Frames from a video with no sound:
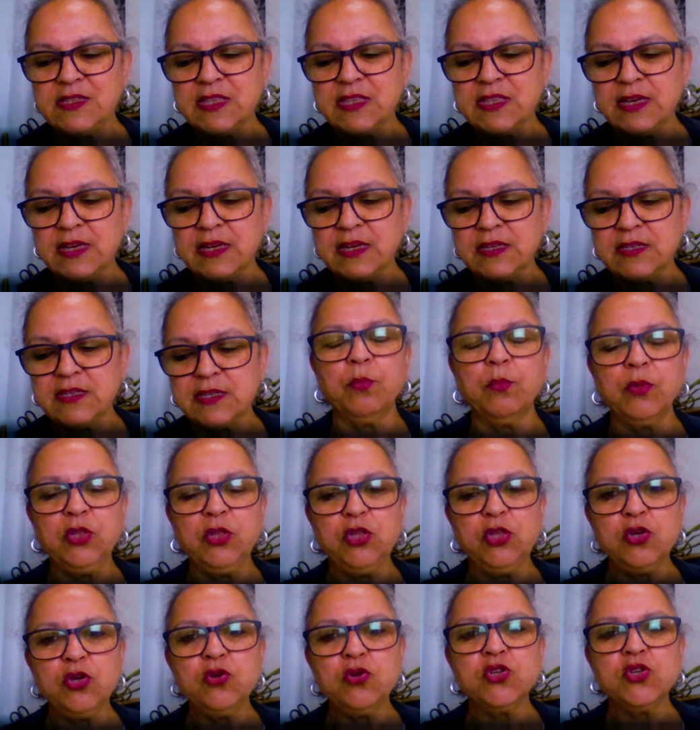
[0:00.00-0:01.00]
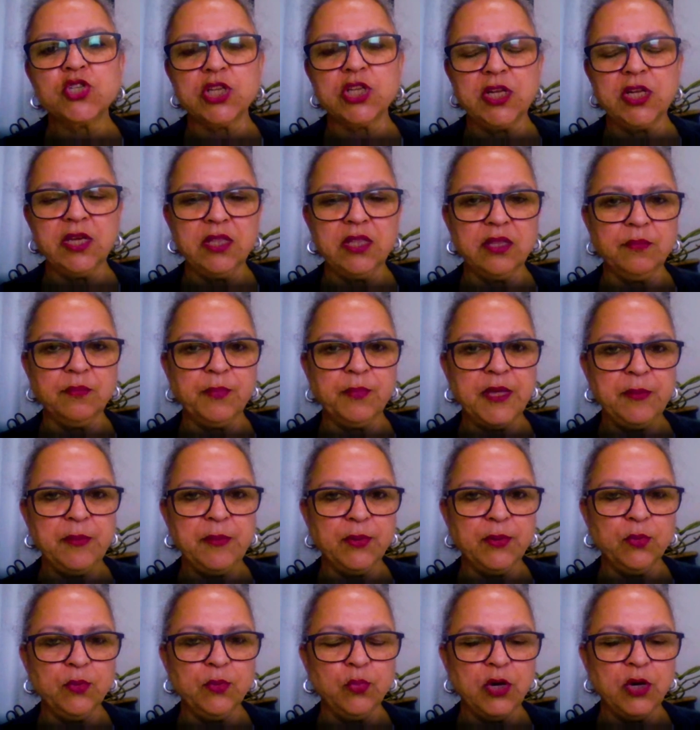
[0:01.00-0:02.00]
that usually the
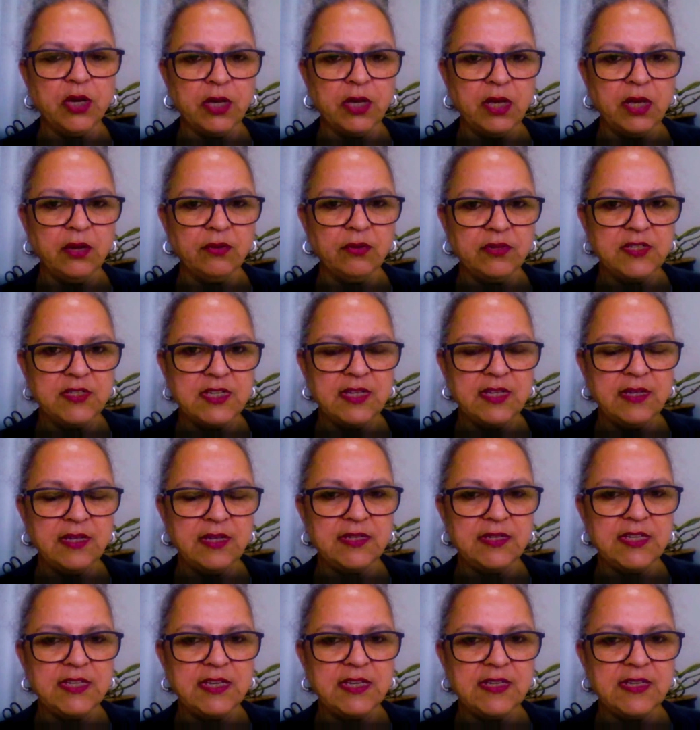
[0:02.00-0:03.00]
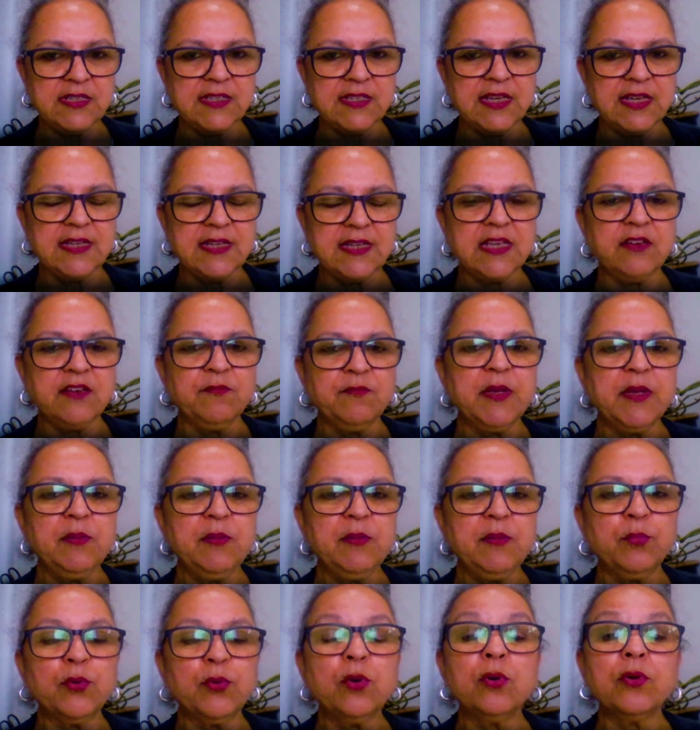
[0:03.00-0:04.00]
people working on tea estates have
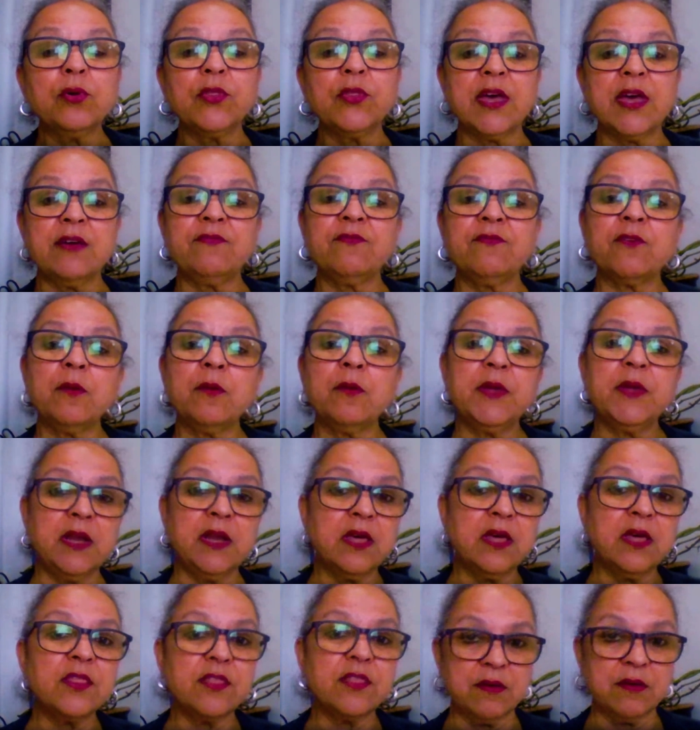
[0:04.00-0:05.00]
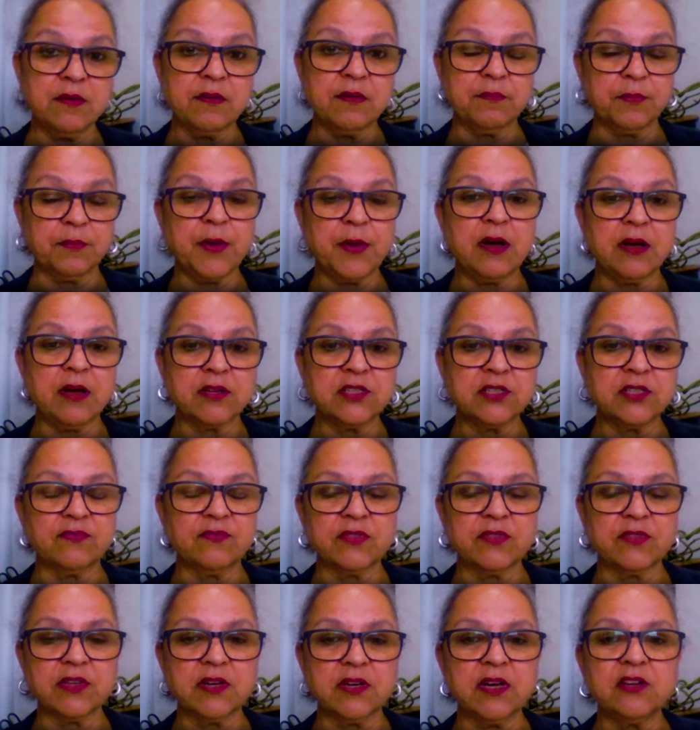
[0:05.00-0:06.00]
been brought there from another part
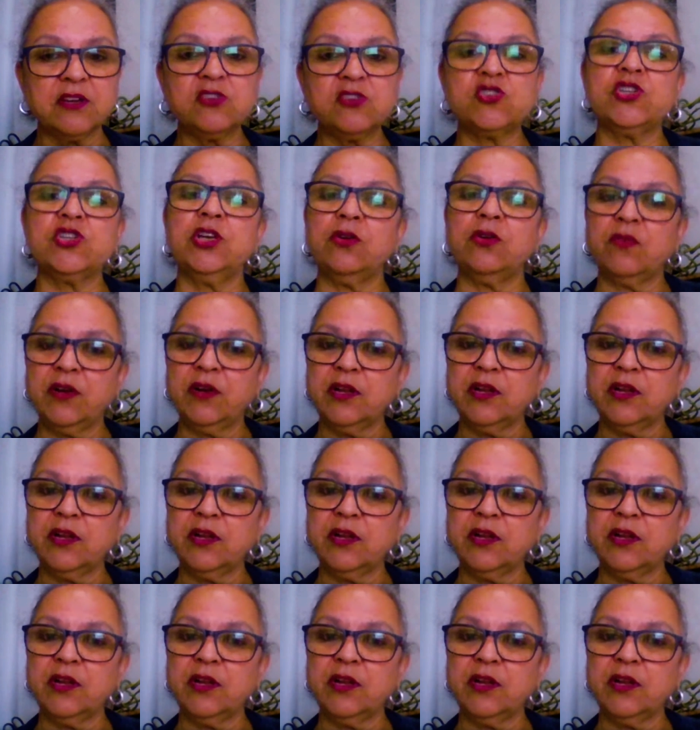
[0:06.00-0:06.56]
of the country